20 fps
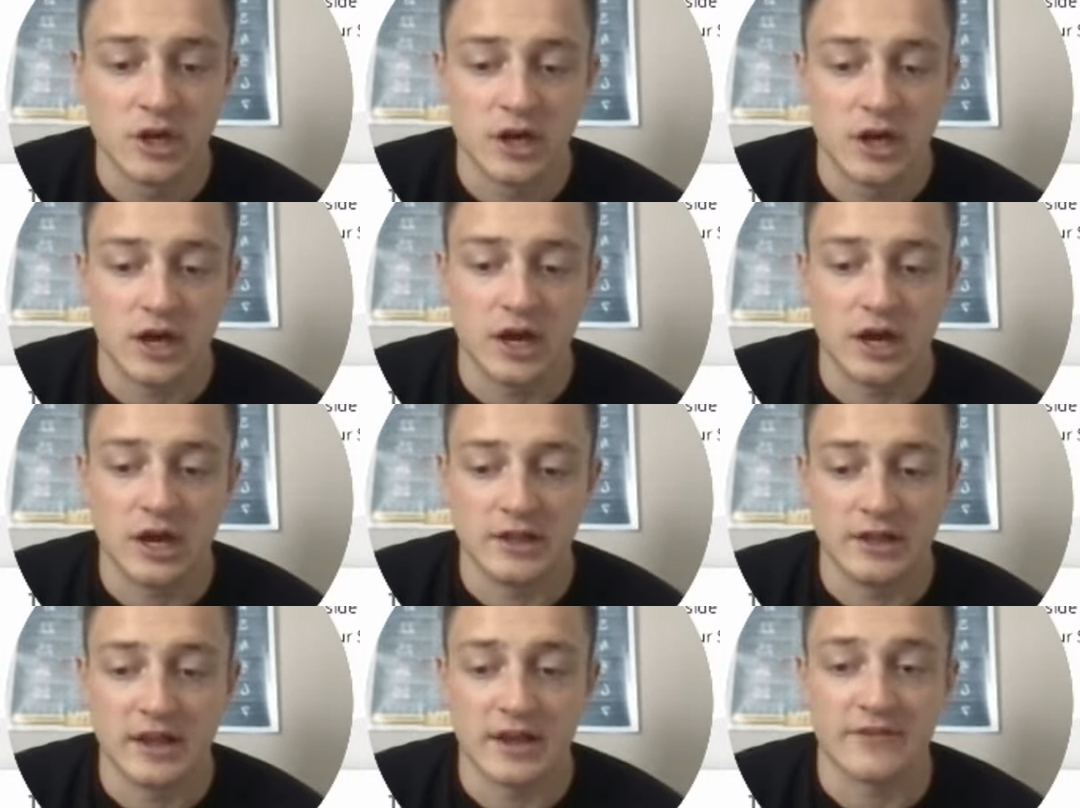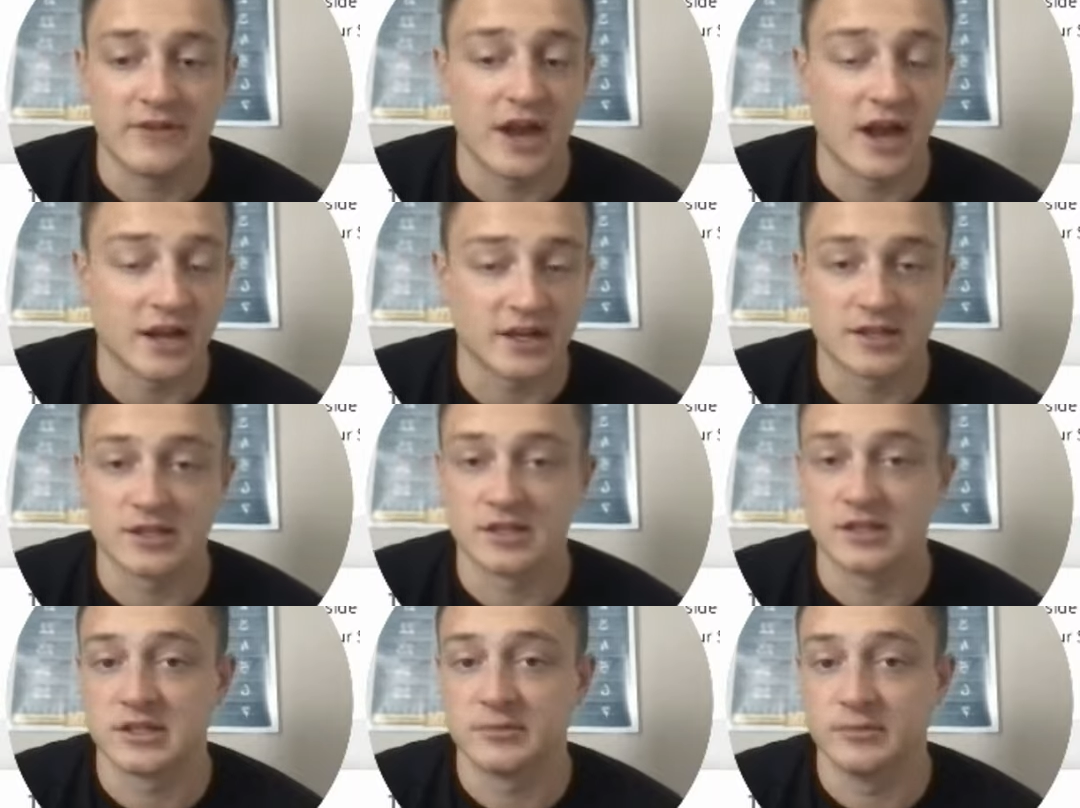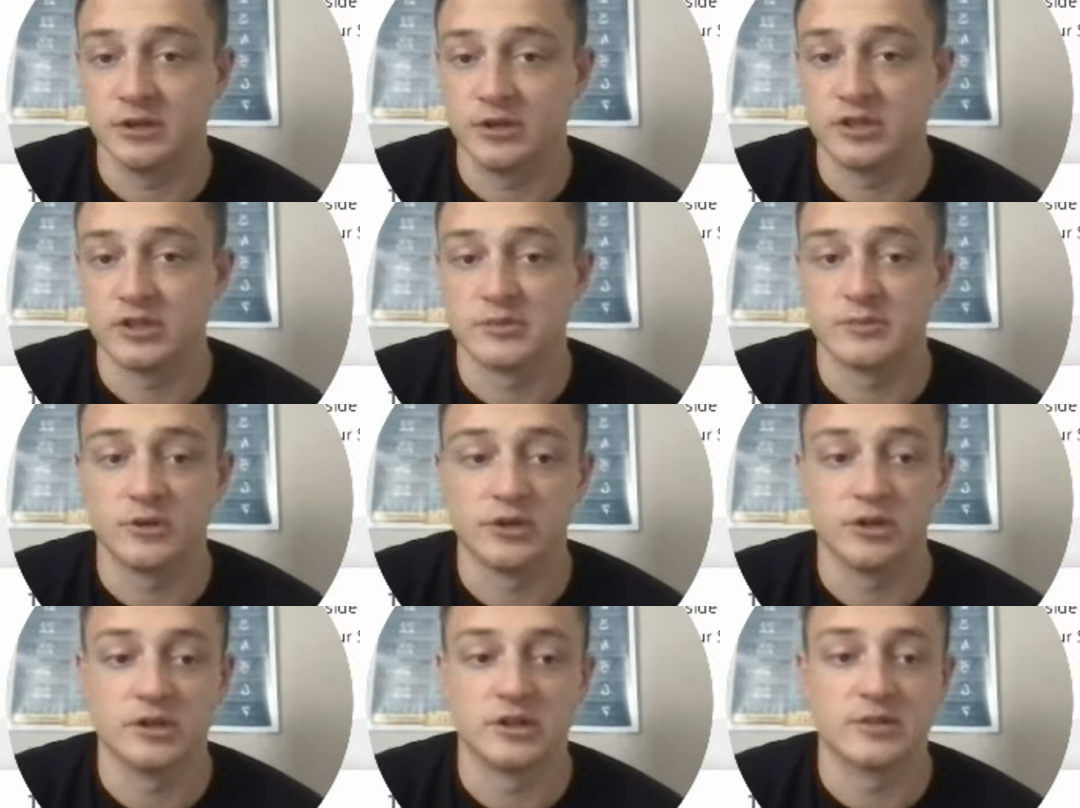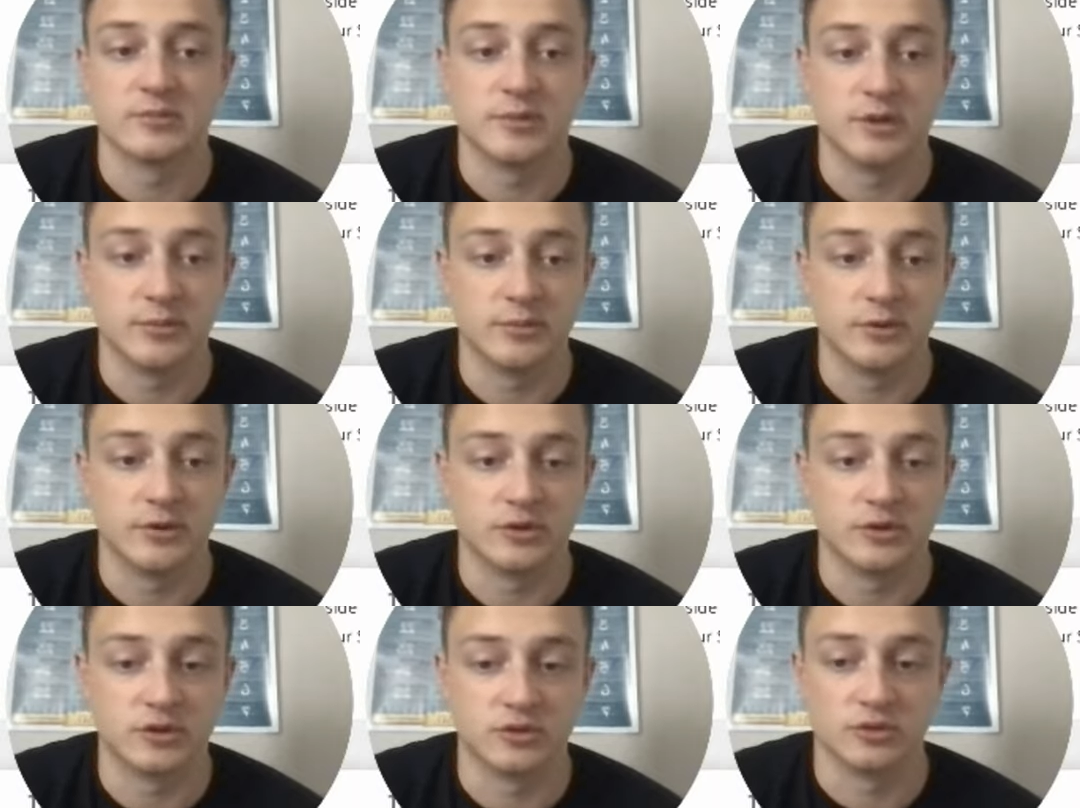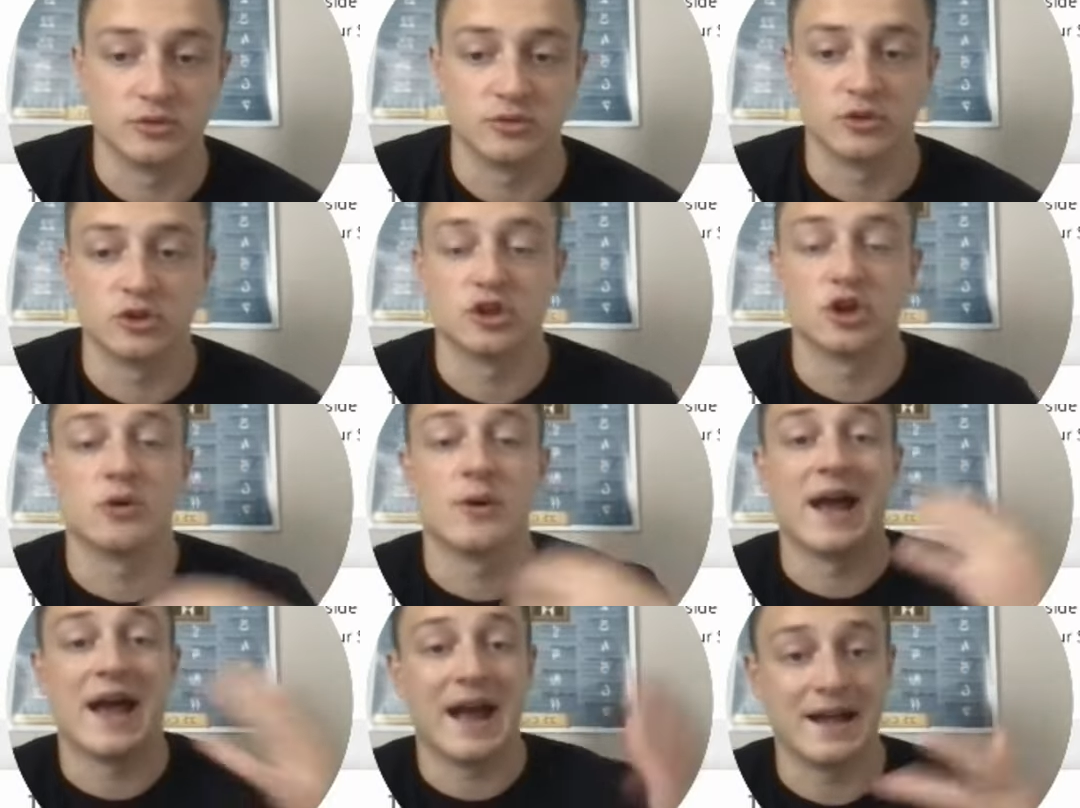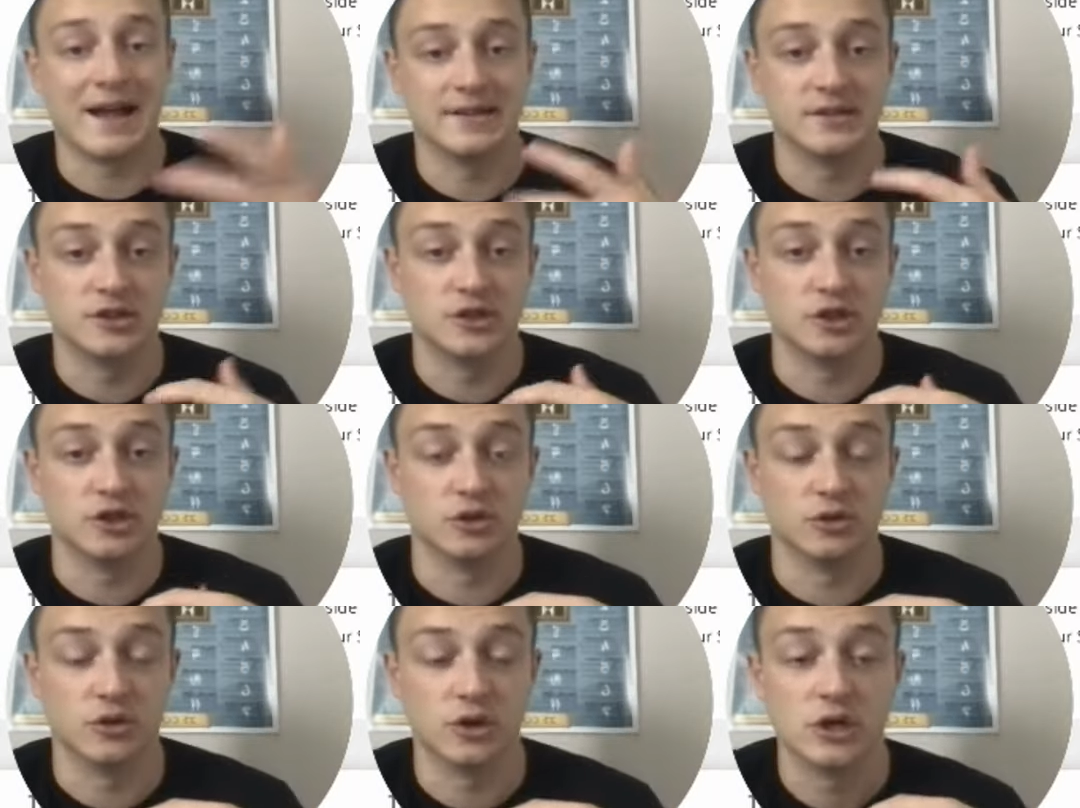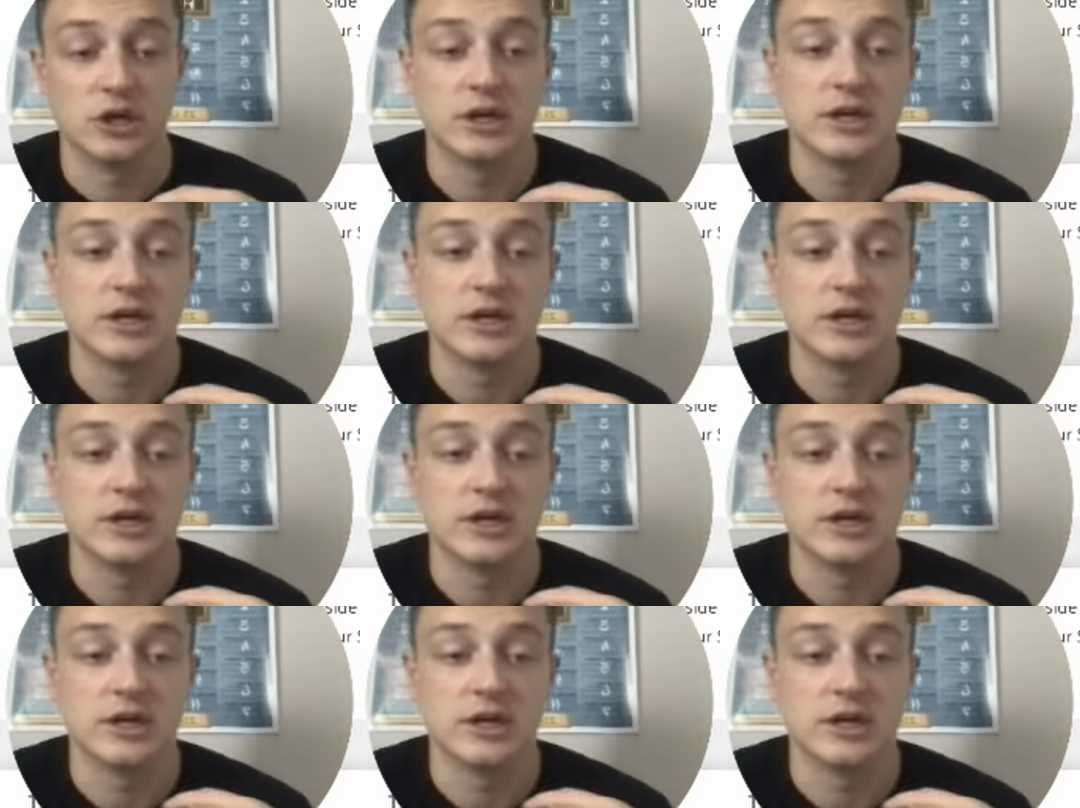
They have access to billions and billions of people to show ads to.